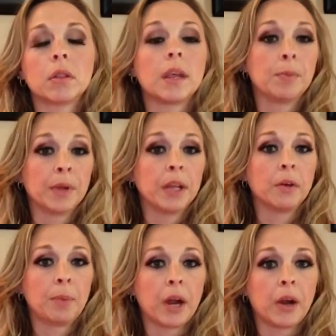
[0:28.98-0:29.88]

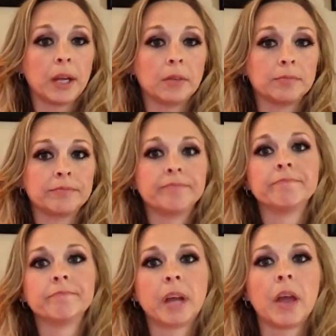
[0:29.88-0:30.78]
Erin Perry.
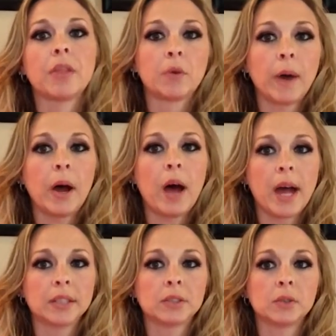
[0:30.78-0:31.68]
Throughout
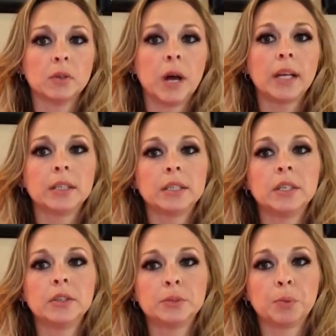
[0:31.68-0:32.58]
high school, I
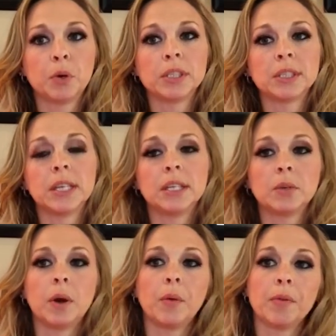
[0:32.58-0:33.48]
continued sports and did
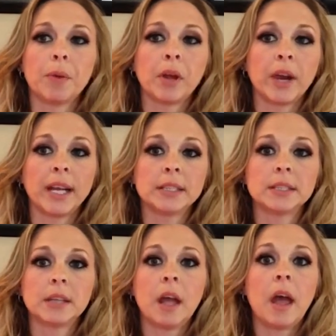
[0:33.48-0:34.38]
well with my
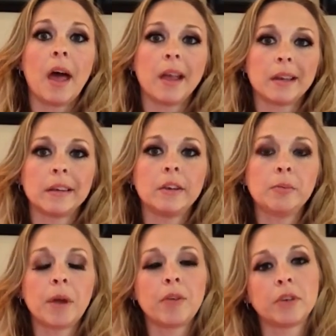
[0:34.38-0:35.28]
grades. I continued
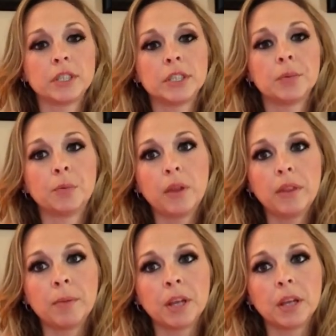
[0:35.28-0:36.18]
my friendship with
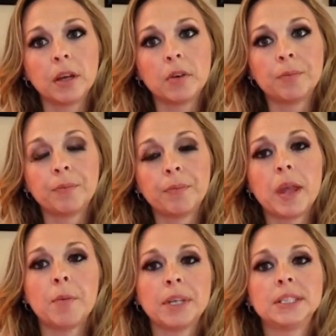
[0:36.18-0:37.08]
Emilio.
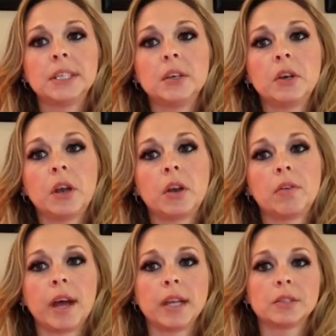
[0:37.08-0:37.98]
In my senior year of
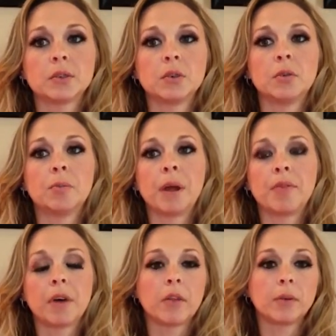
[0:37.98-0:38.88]
high school, my
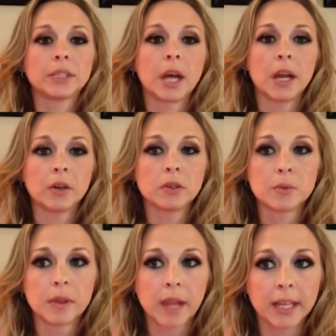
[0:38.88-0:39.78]
father was diagnosed
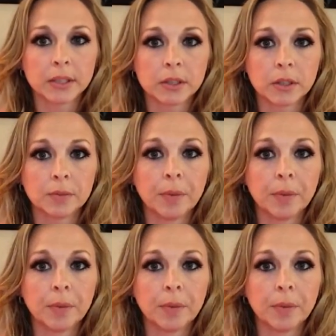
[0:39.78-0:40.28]
with cancer.